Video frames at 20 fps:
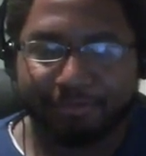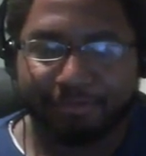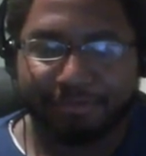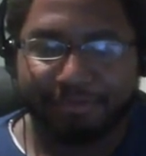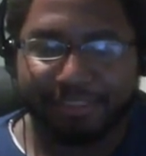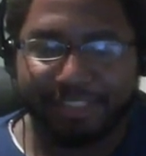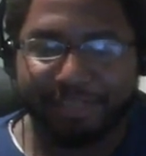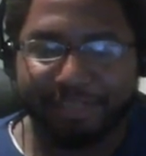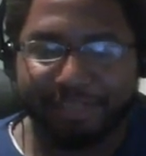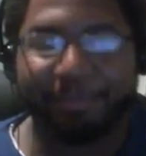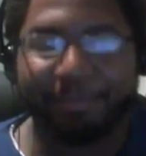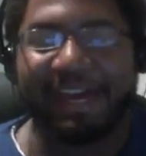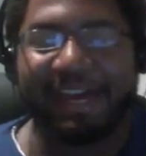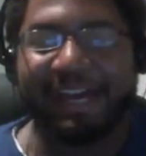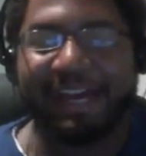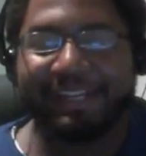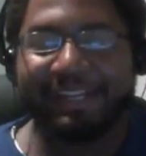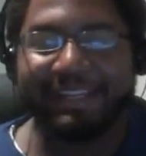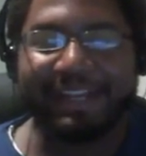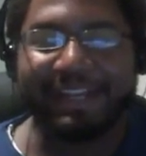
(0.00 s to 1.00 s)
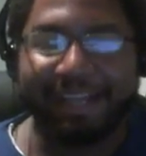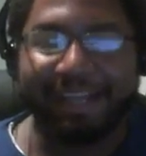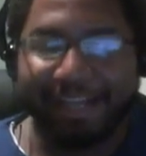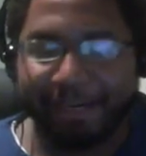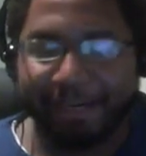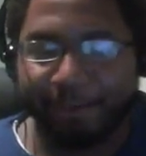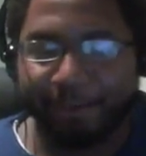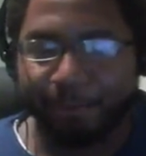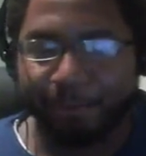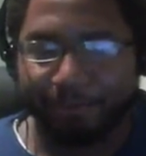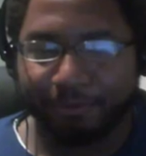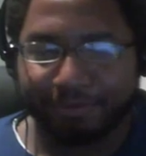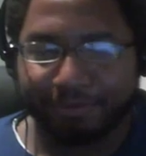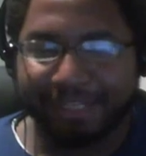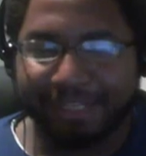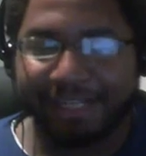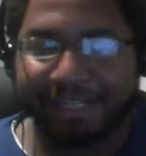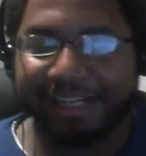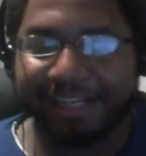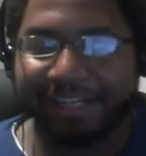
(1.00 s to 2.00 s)
to pad that out?
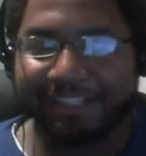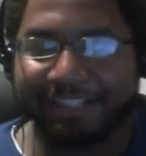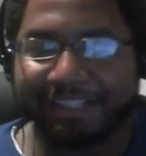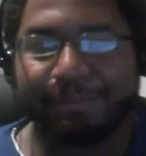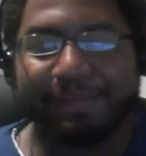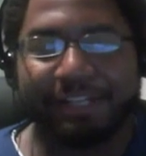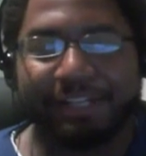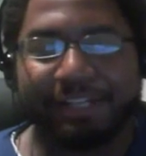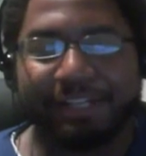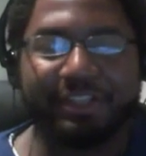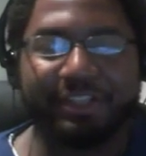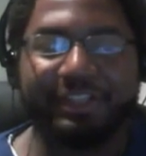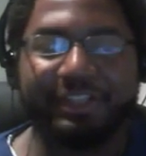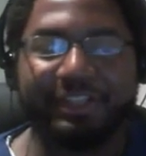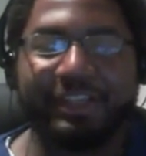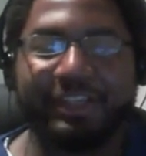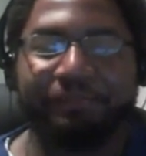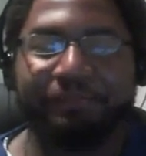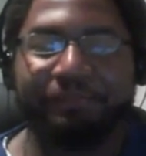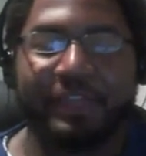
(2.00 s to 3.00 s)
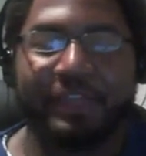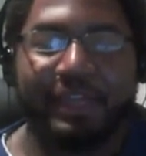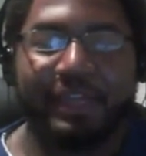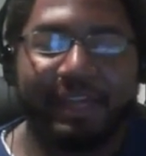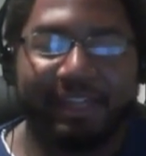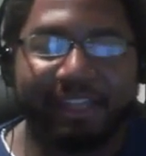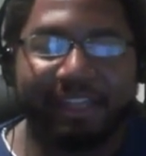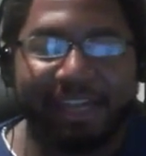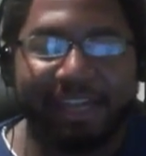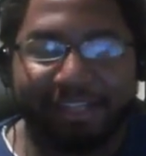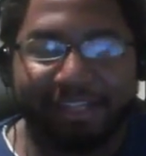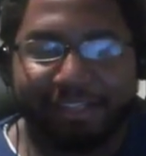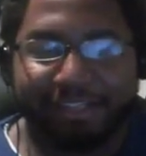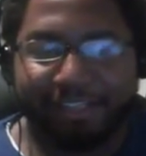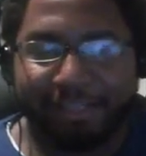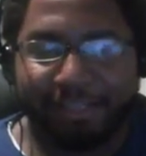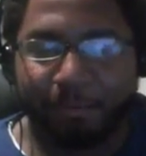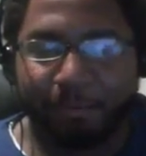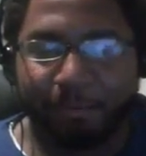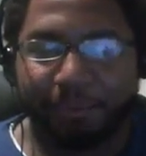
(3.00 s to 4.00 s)
Especially
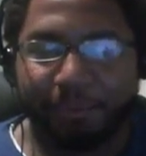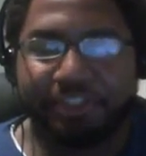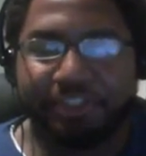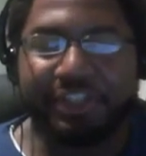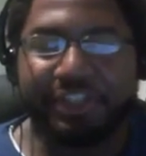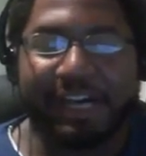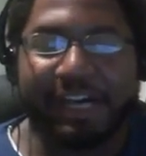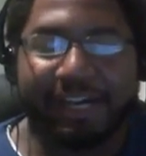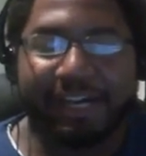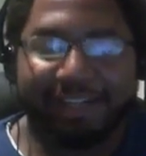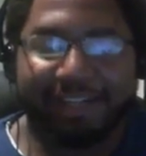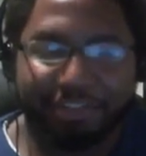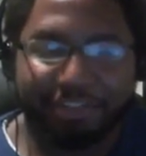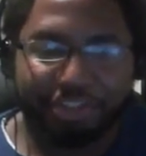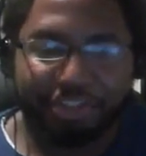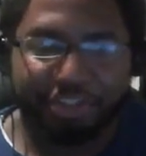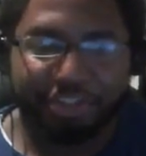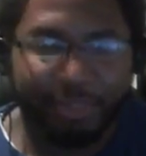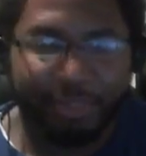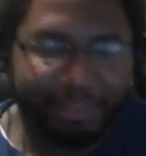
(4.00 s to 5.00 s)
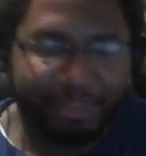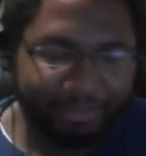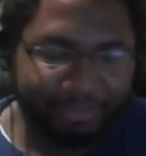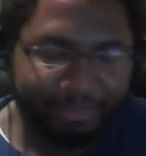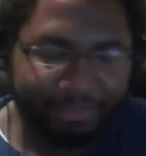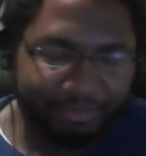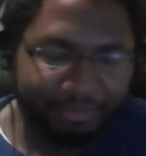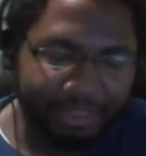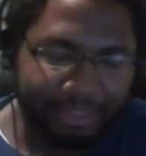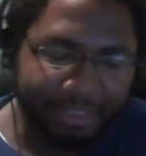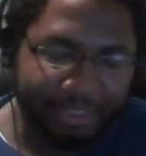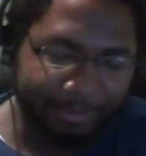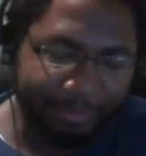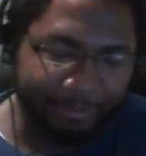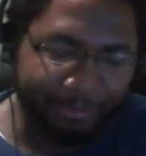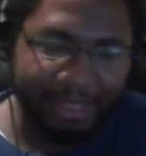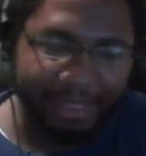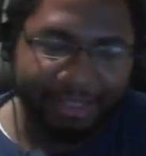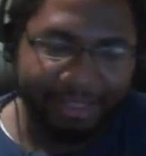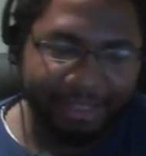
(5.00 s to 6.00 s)
ending with Jon shooting
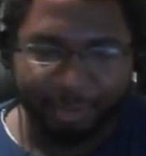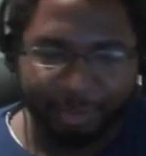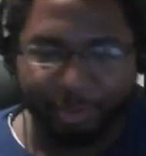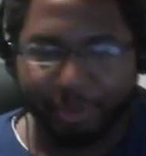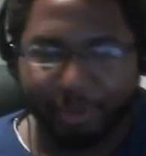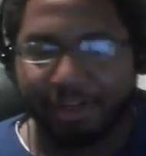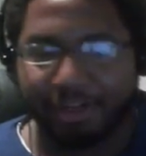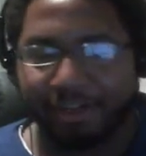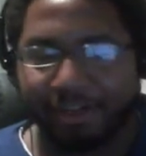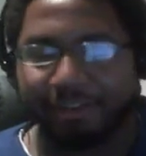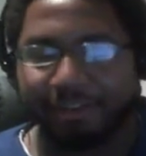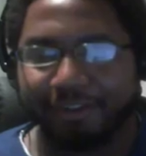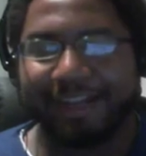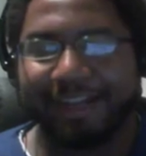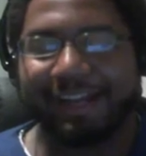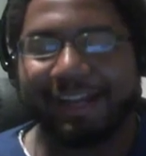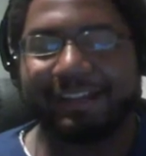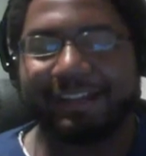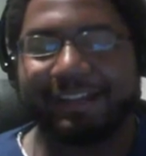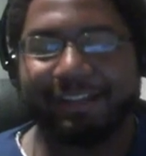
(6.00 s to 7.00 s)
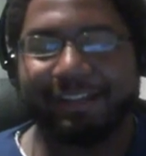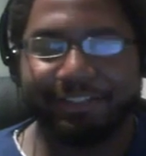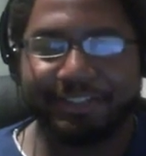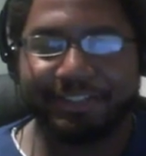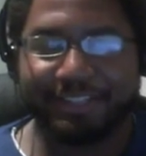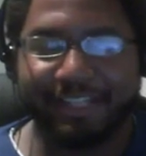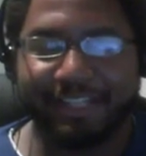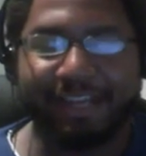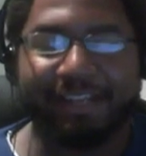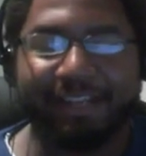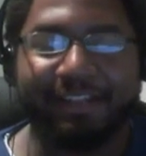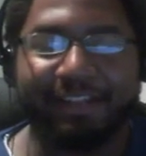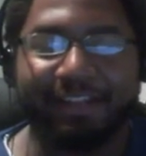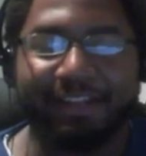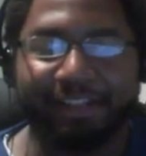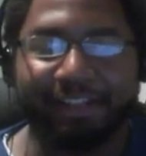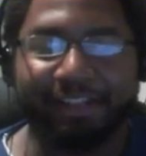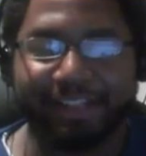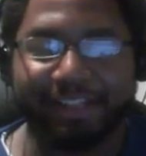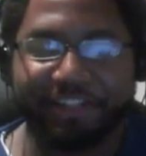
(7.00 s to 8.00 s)
Mance through the heart. I can understand
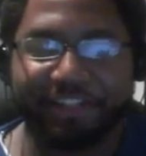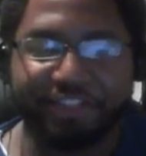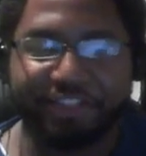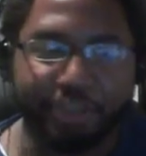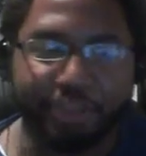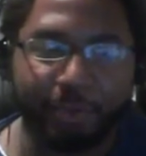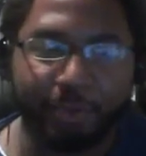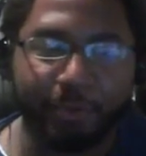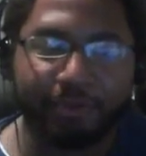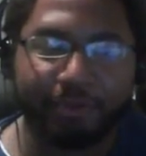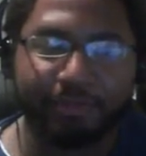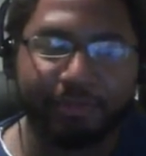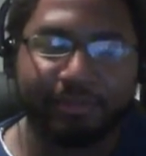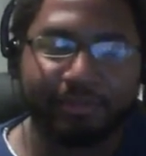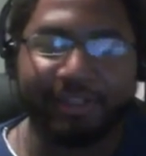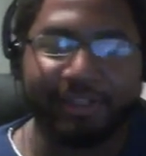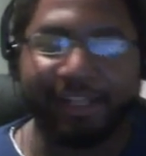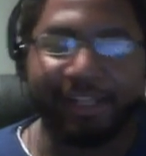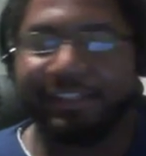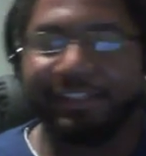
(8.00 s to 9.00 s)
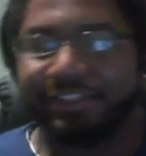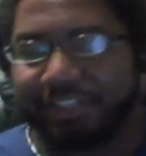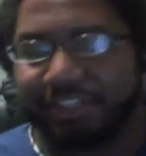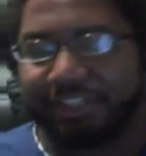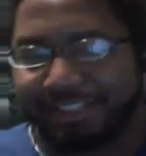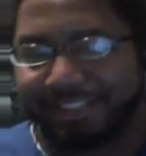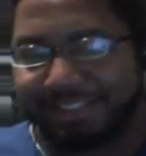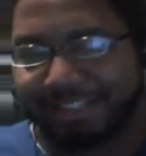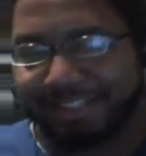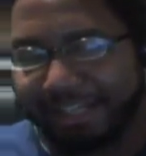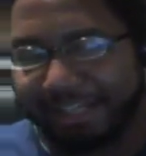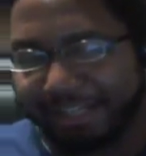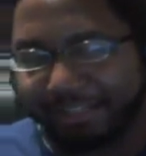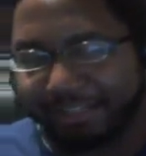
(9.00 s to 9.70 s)
cutting that short and just saying,